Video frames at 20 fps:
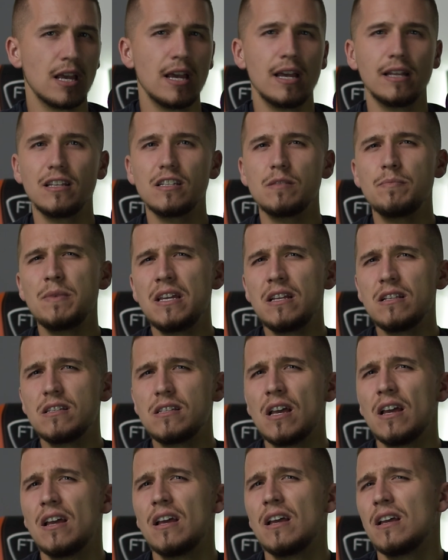This means
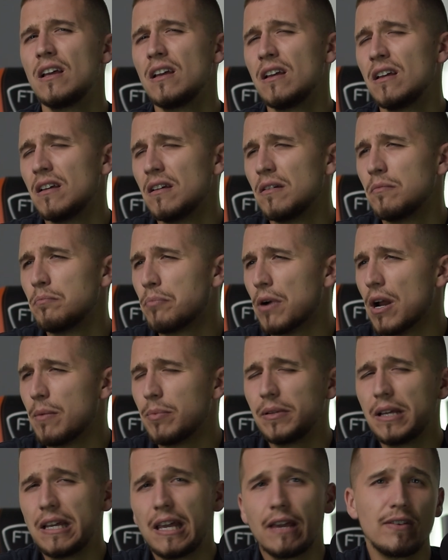
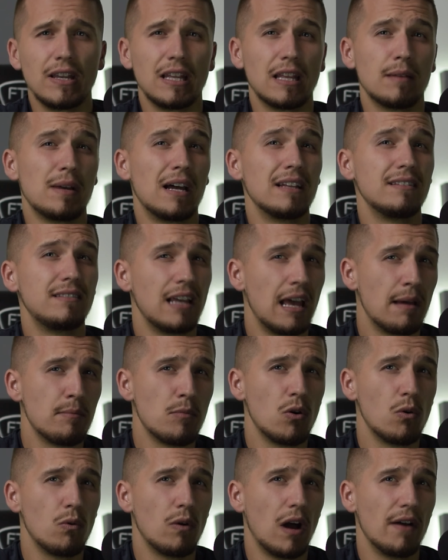probably giving them a
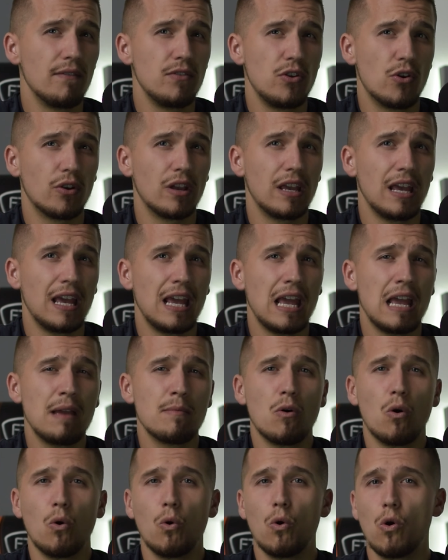demo of your game
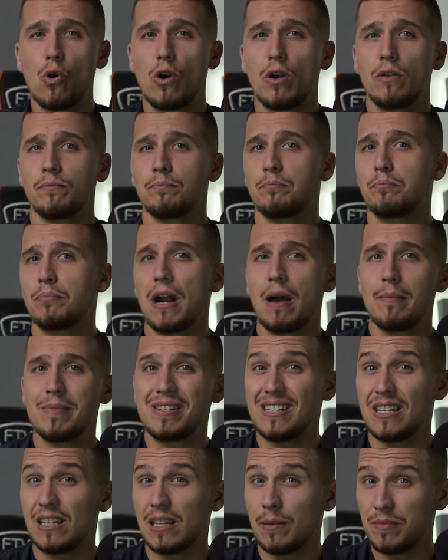or
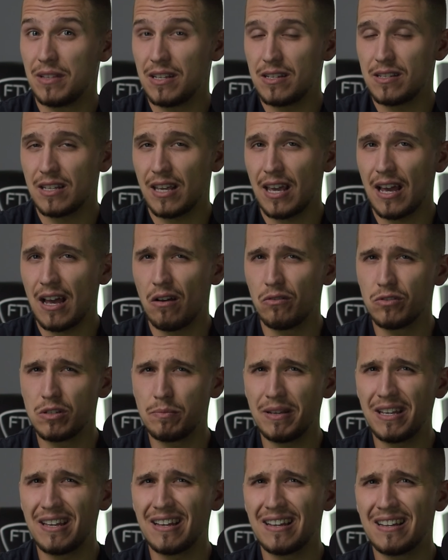promising them discounts
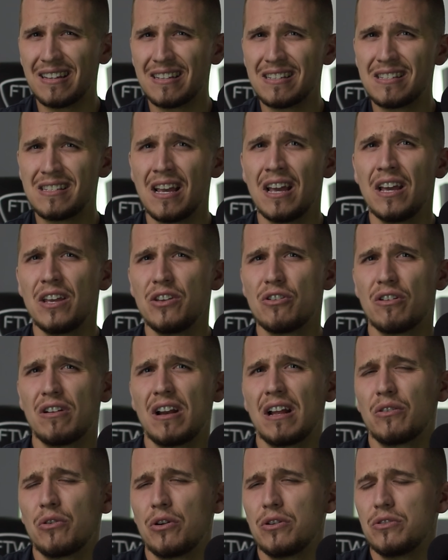because you're
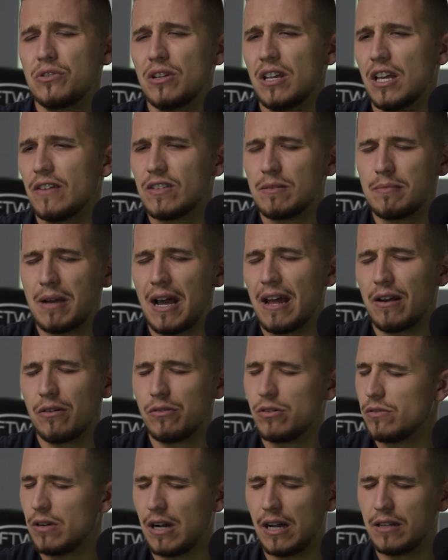not going to give them, I don't
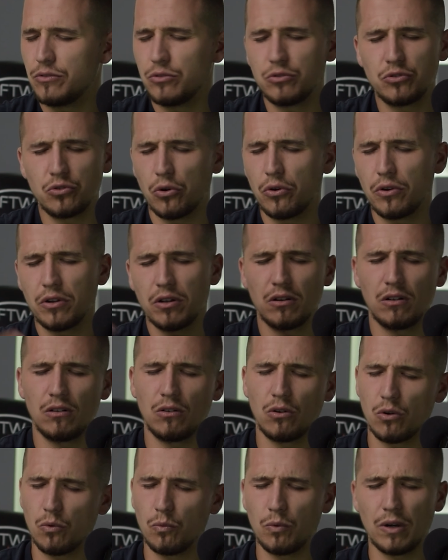know, a tutorial
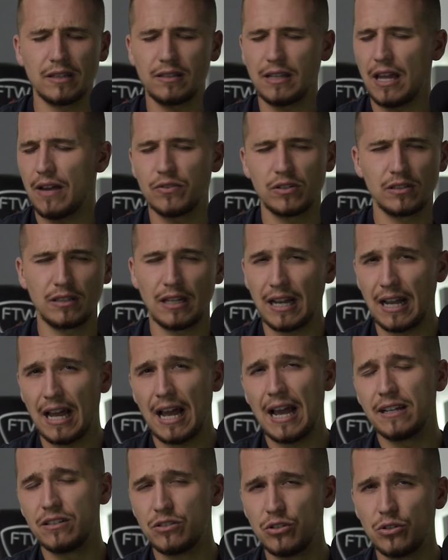or whatever like
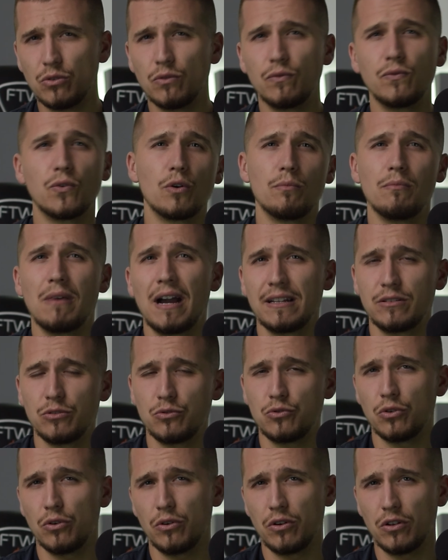I do for my
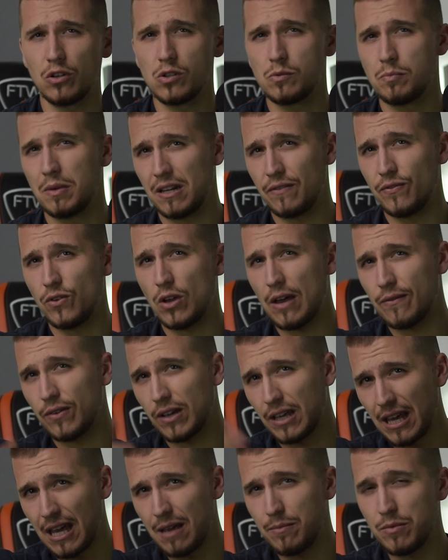tutorials. But if you have a
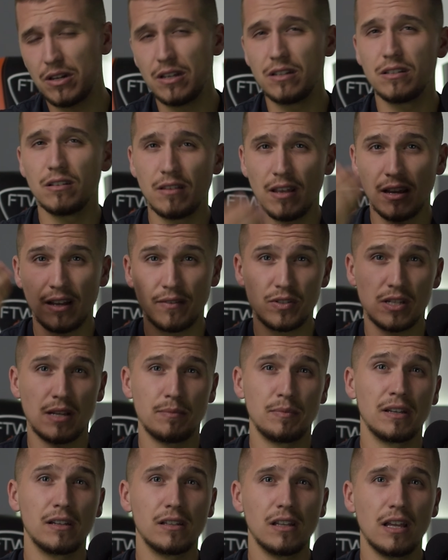game, you need to think of
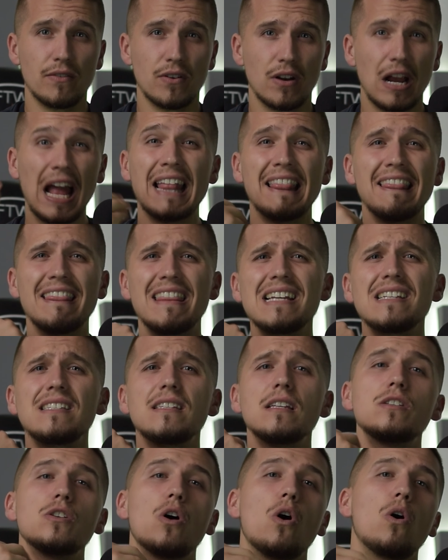something clever. And this
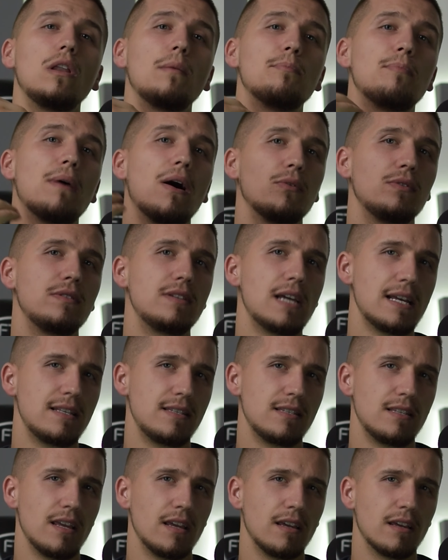is all about
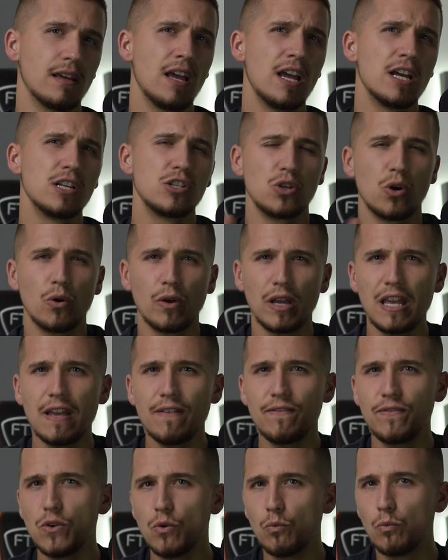testing. So
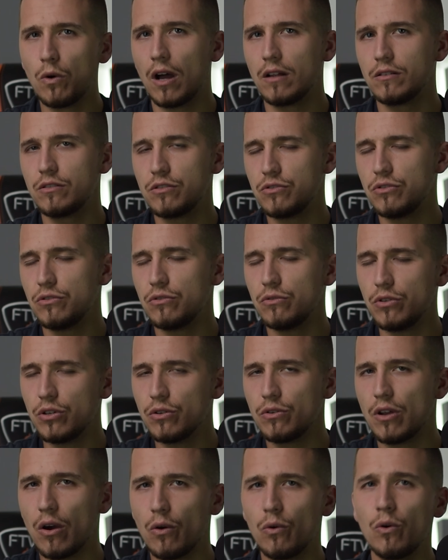if you want to, you
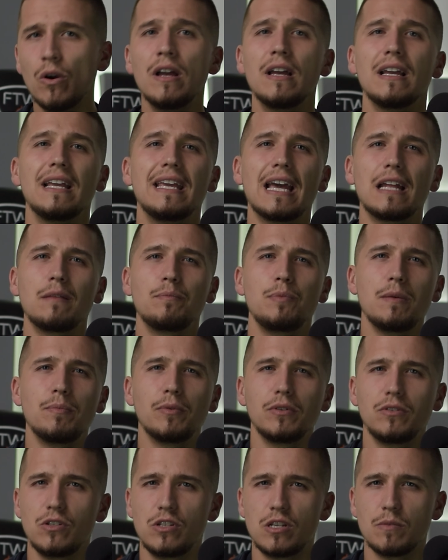know, get people
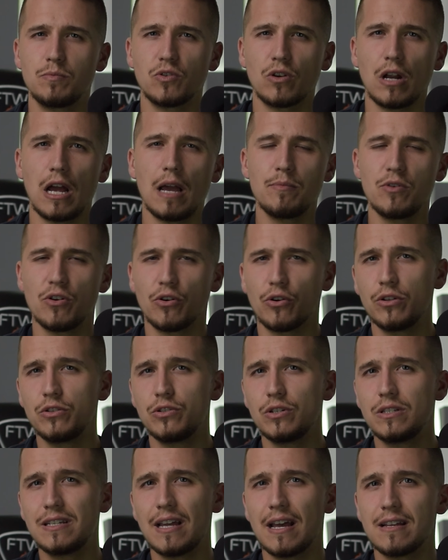to subscribe, you're going to
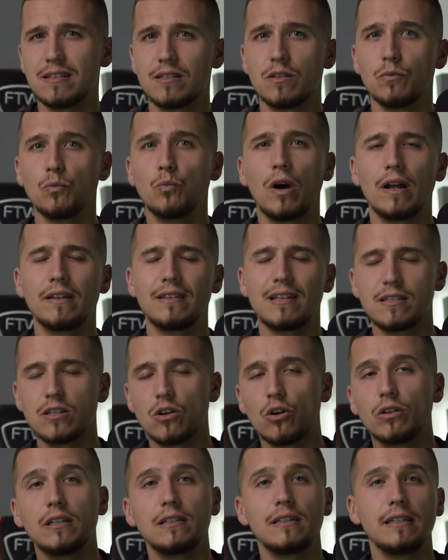test one that's
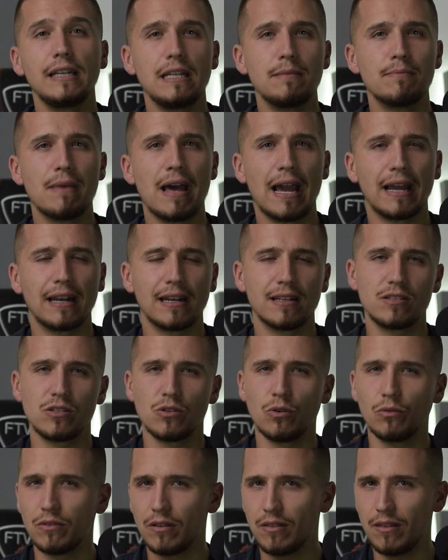called the lead magnet.
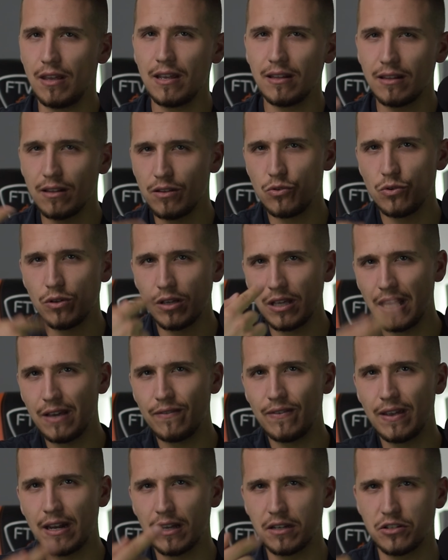So the thing that you give
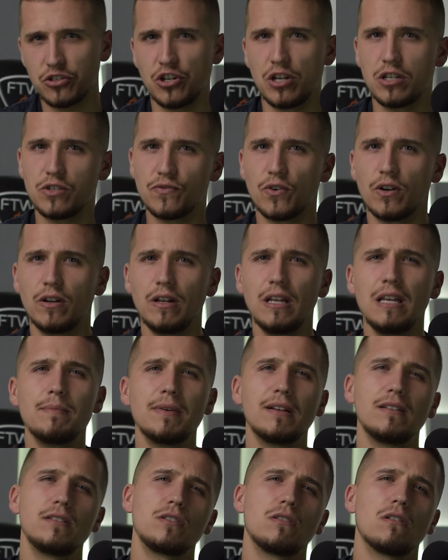in exchange for an
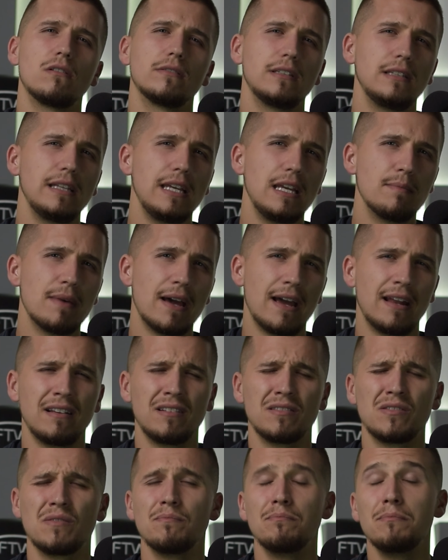email, it's called the lead magnet.
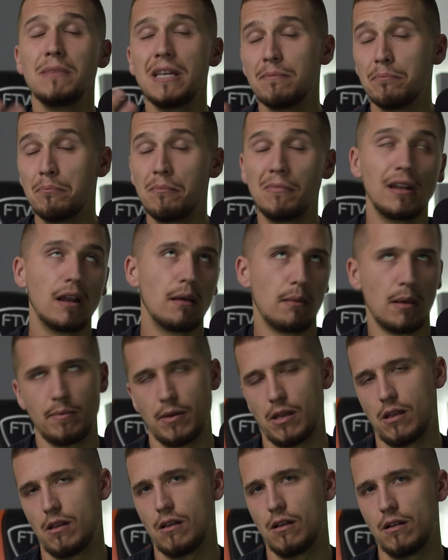Blah, blah, blah
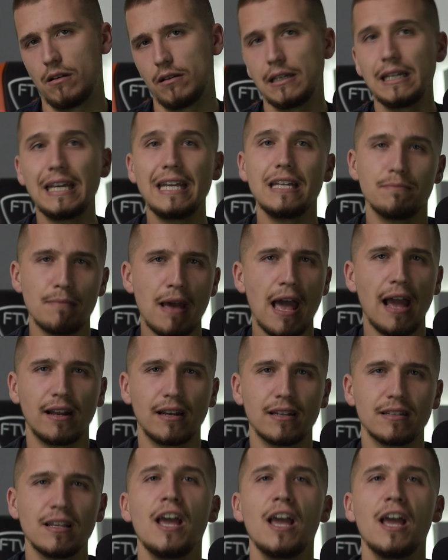lead magnet.